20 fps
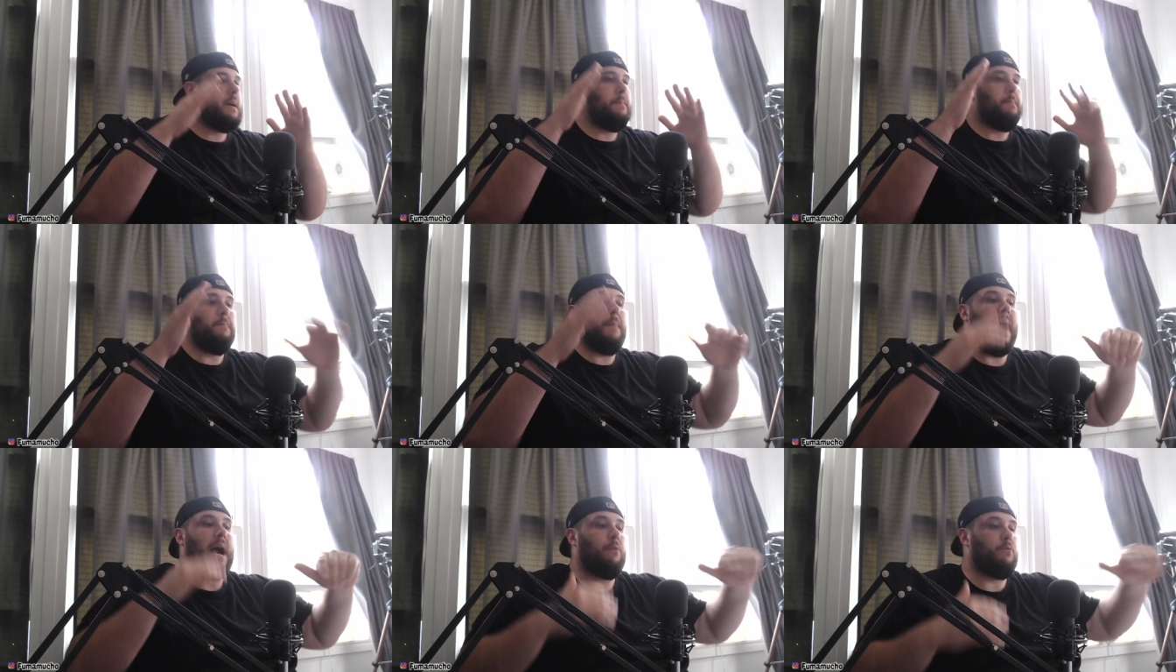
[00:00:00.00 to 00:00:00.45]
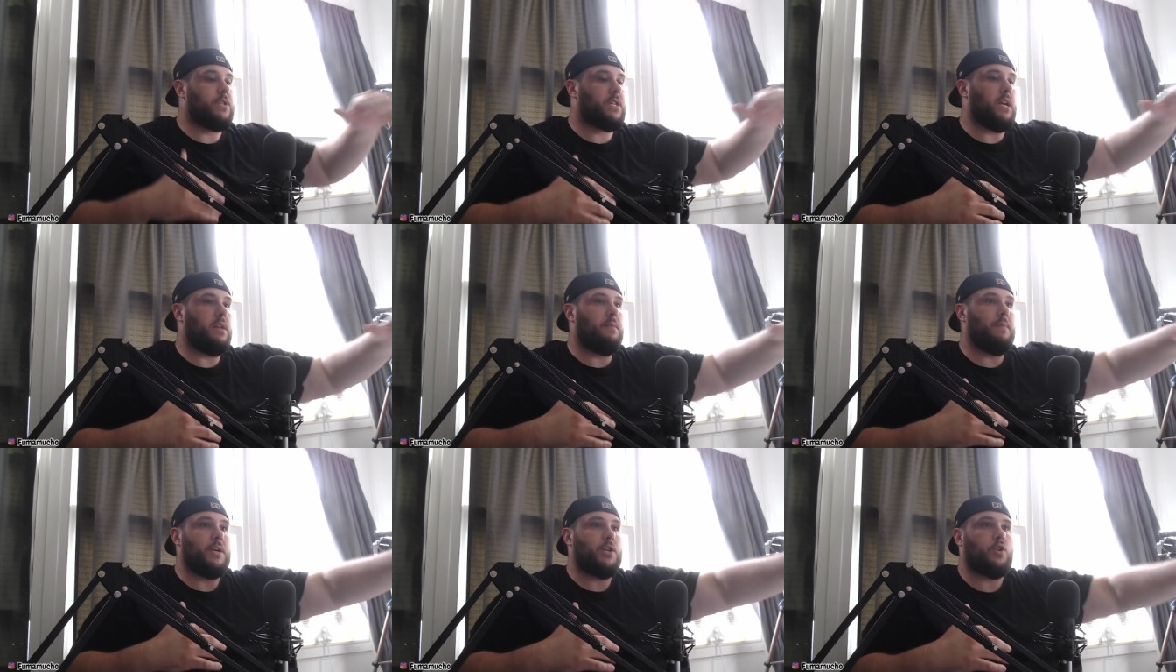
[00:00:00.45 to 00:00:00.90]
Matt was going
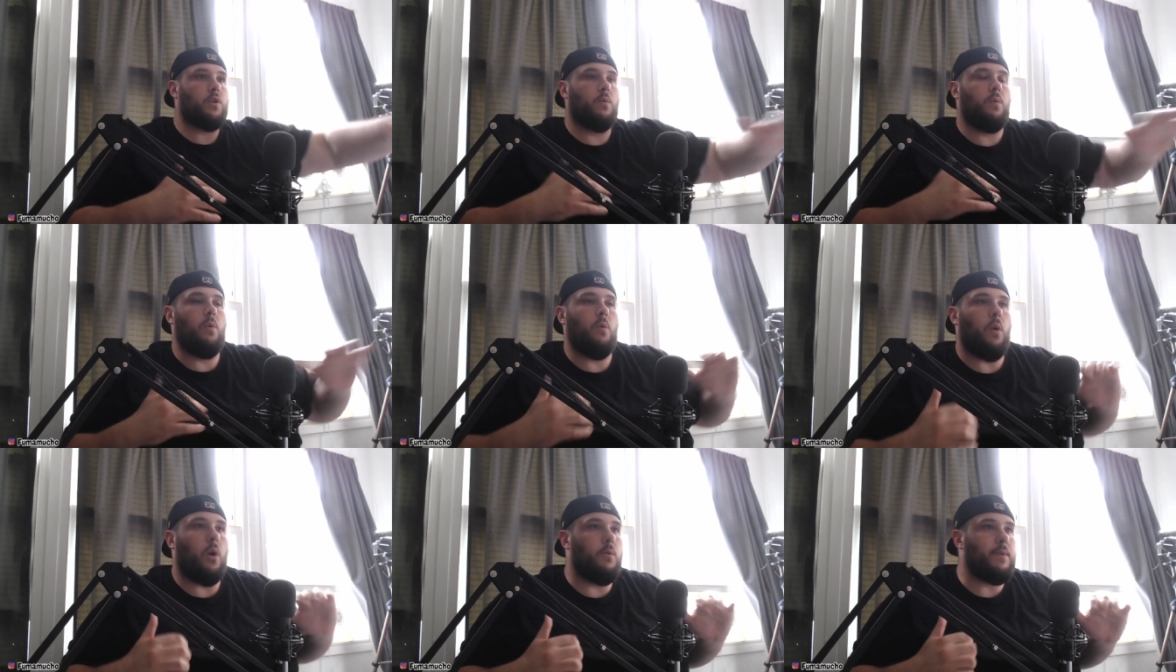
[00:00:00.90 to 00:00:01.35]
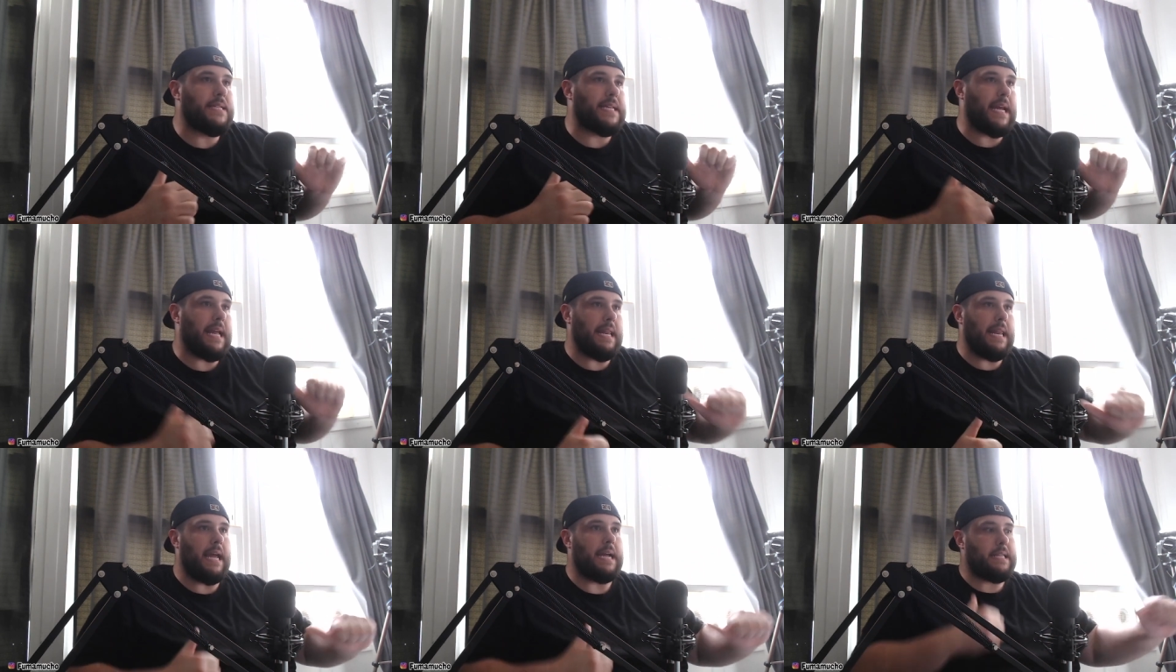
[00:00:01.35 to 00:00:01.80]
to make sure we were always
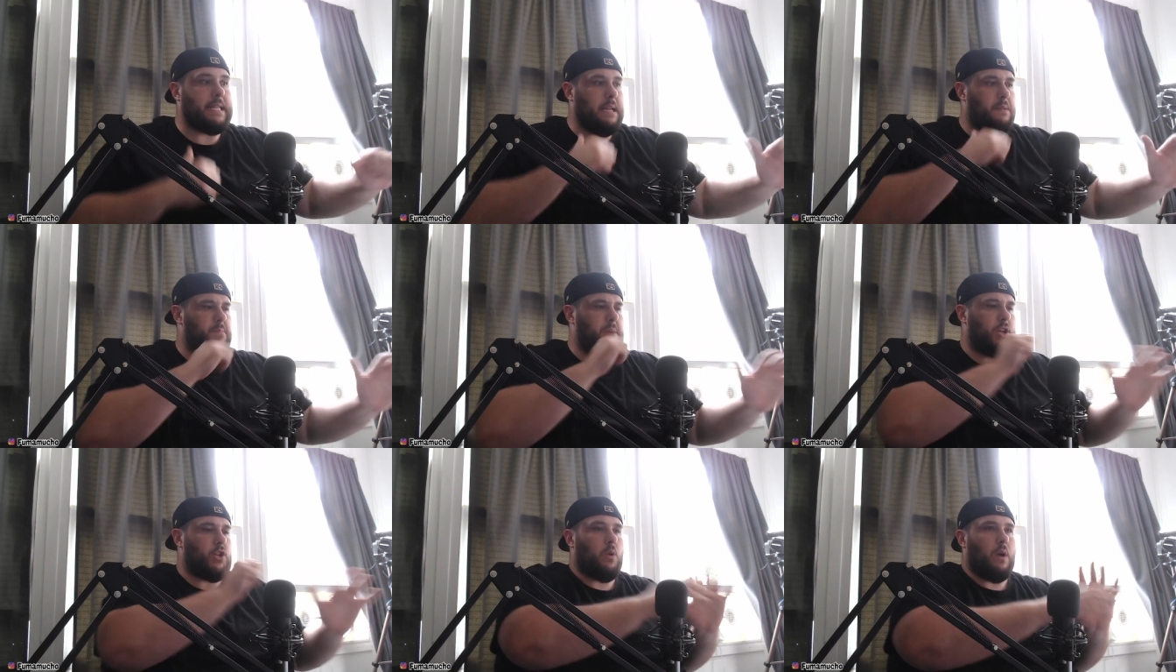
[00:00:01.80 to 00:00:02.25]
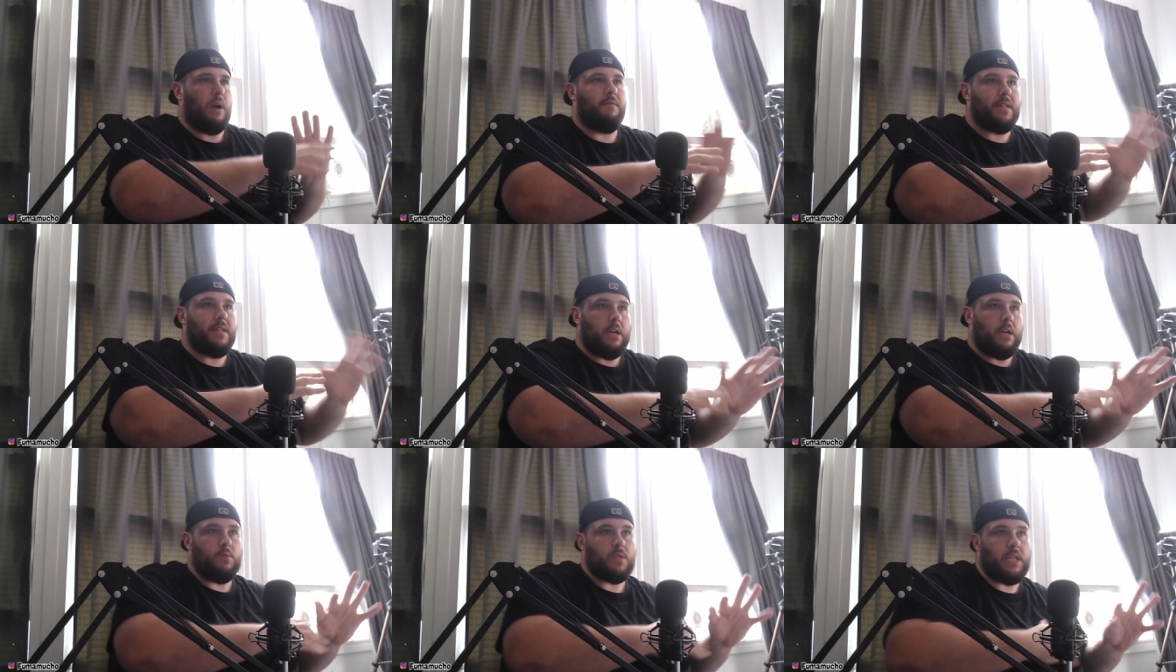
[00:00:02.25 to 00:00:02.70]
connected, make sure
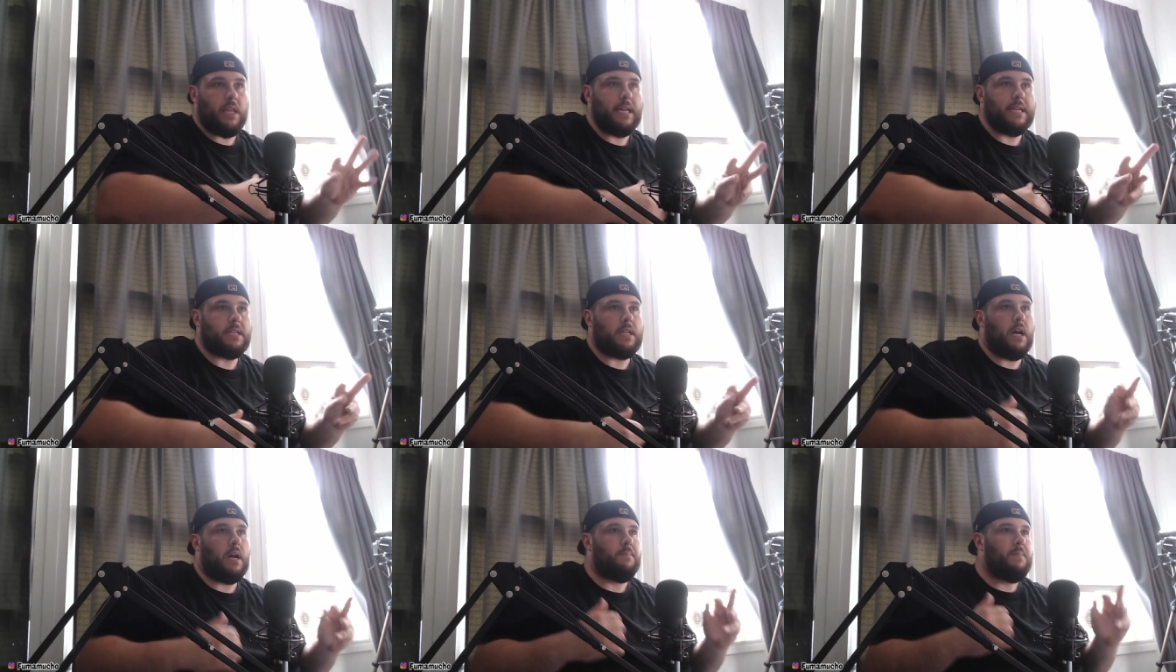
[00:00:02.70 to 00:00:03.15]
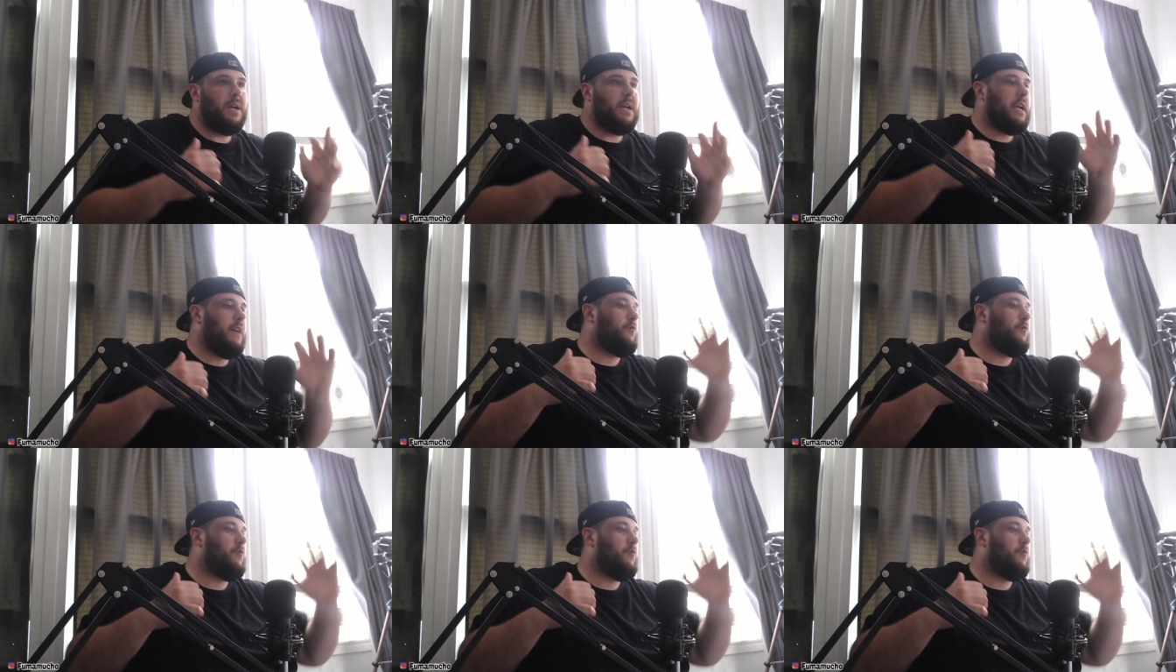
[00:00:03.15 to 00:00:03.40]
everything was linked up.